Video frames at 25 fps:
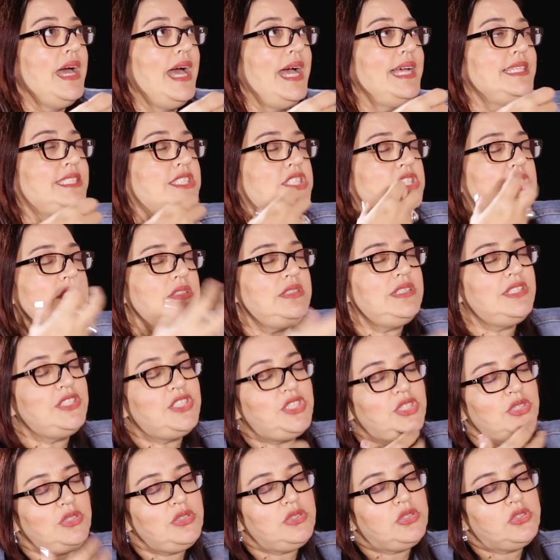As soon as
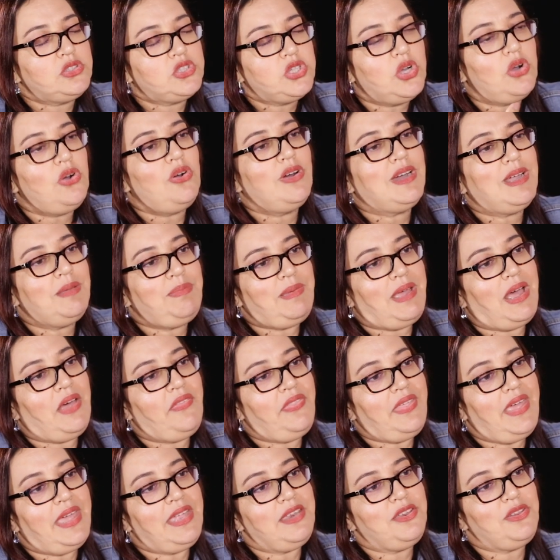you talk about
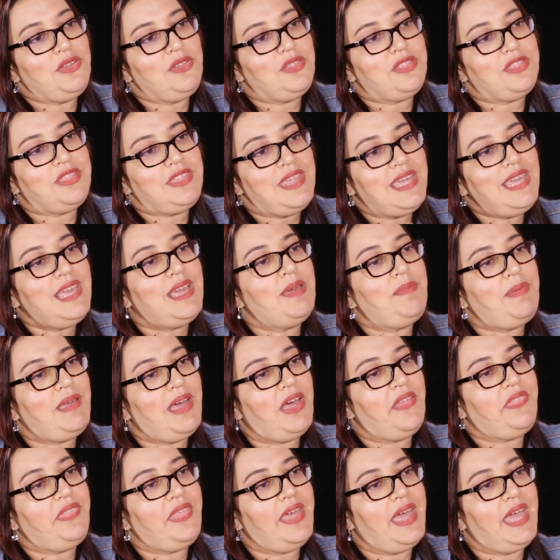that and you think
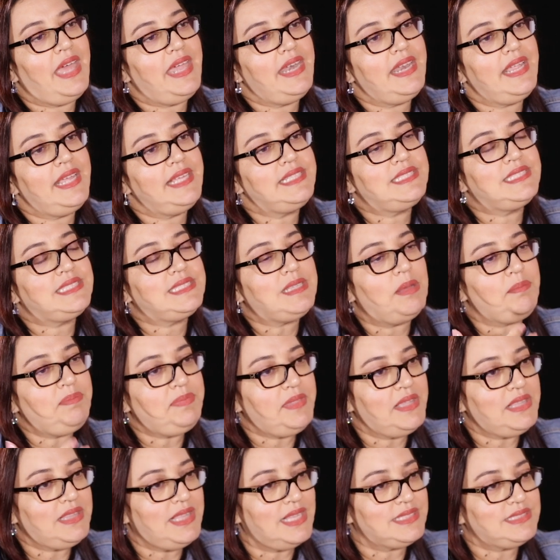about that, it's
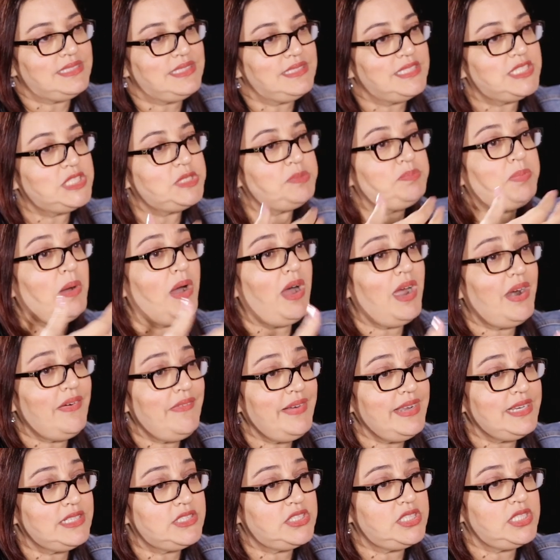something that's
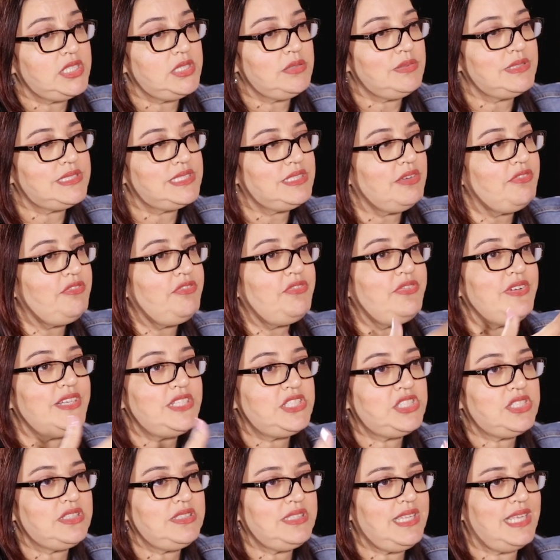inspiring to you. It's a
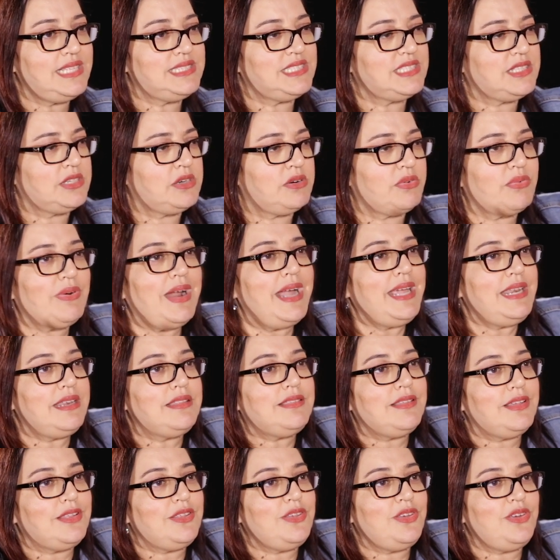vision that's greater
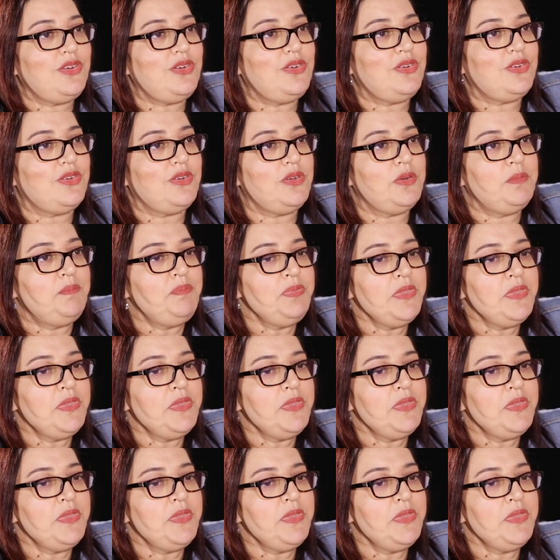than you.